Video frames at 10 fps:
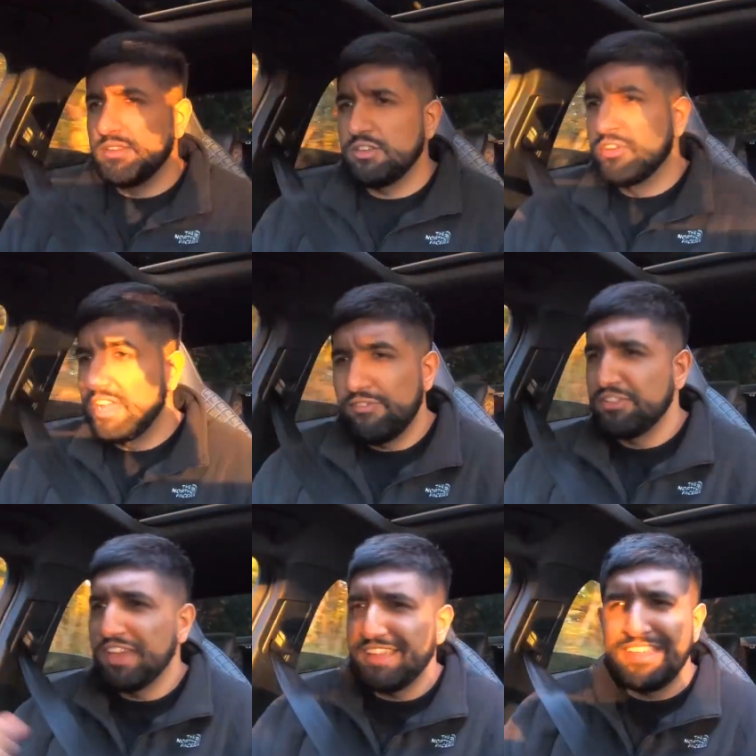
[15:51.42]
you'll never
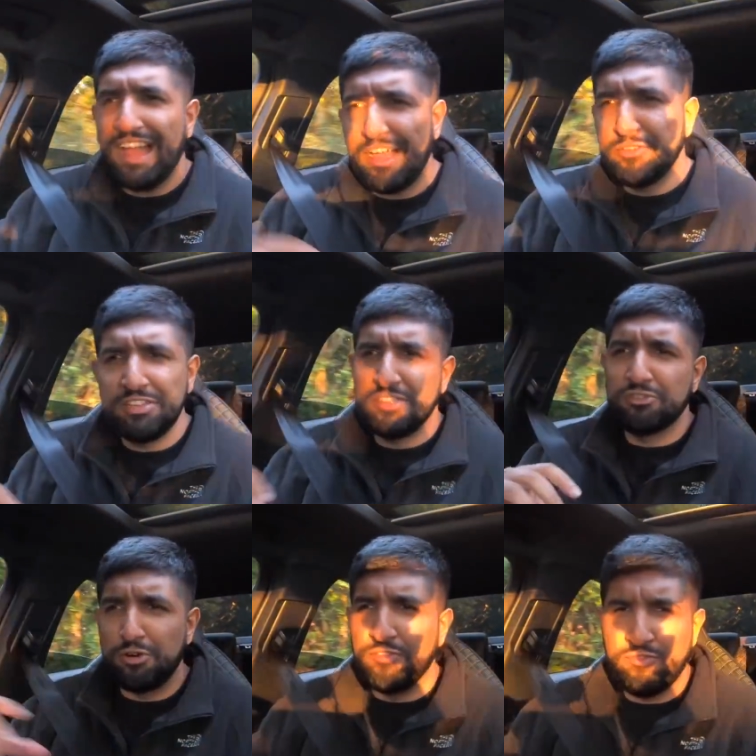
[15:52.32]
take the Audi
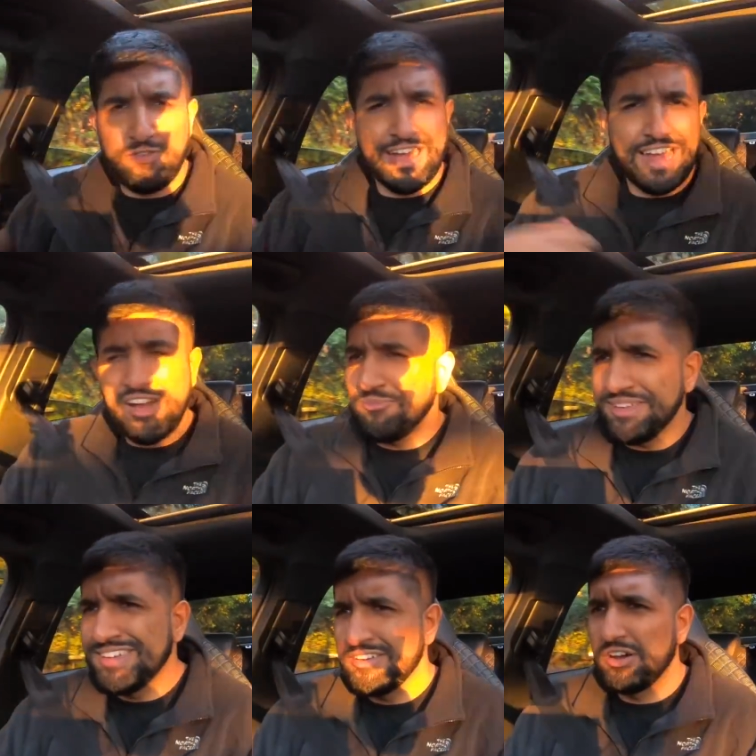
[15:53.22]
sort of fan out of
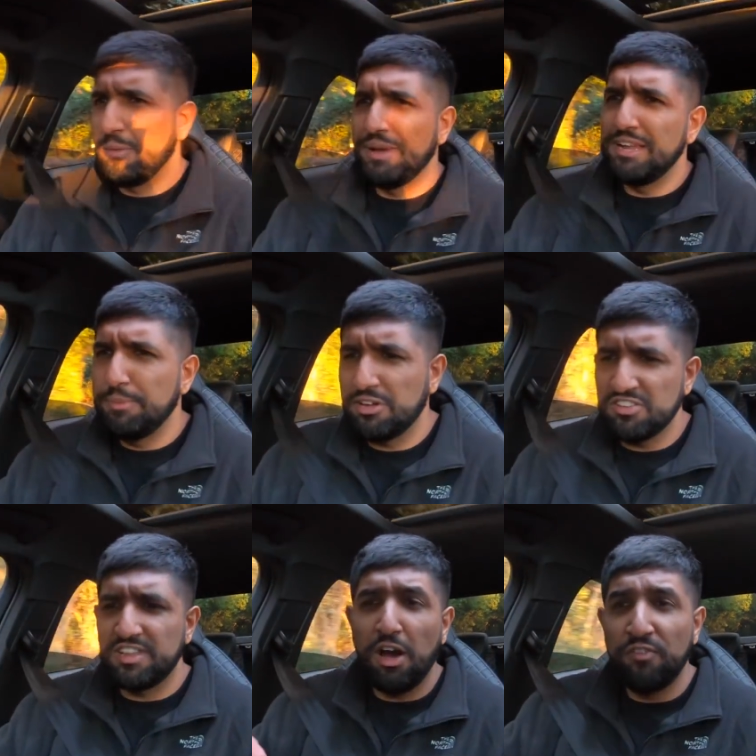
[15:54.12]
me, mainly
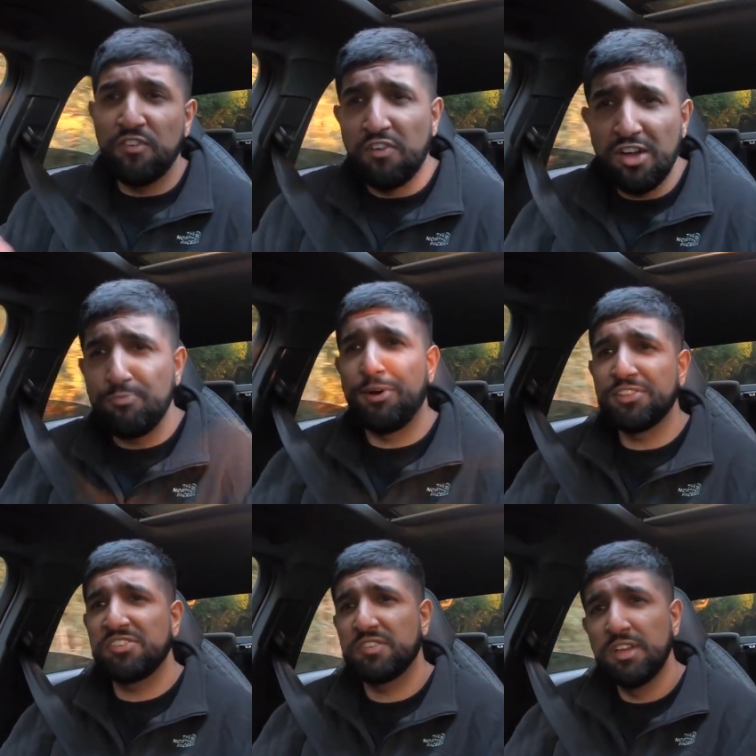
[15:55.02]
because they offer 5
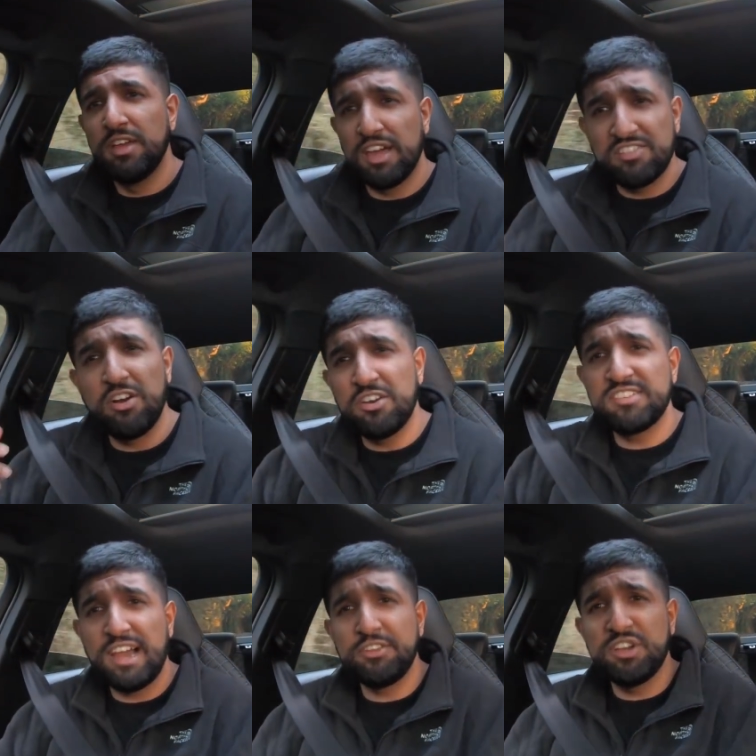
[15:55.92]
pots. As long as
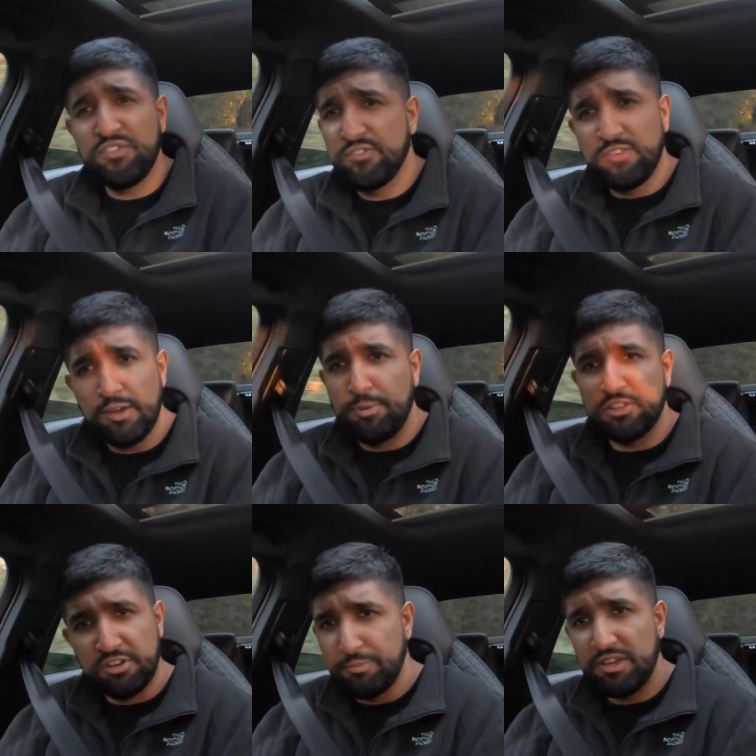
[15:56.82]
Audi offer 5
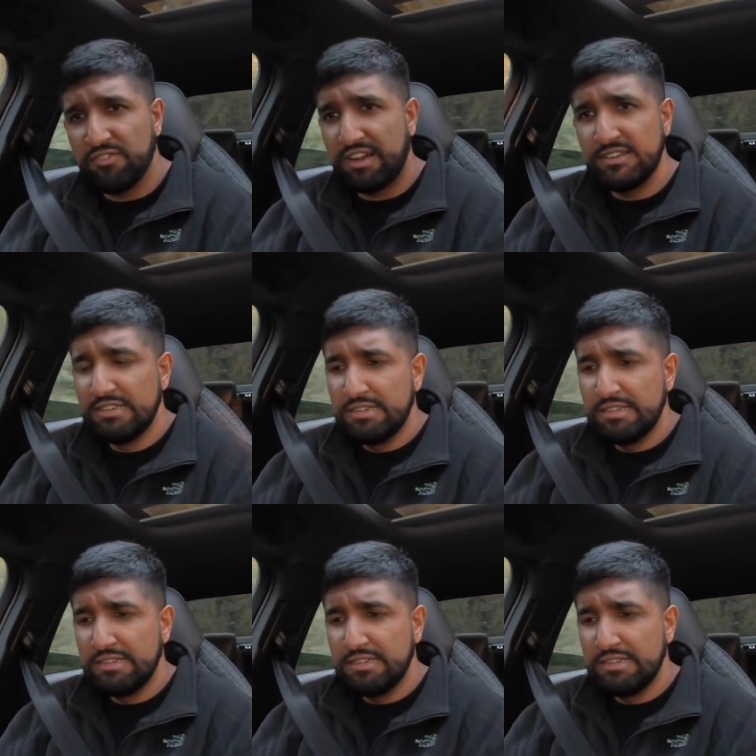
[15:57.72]
pots, I'll be a fan.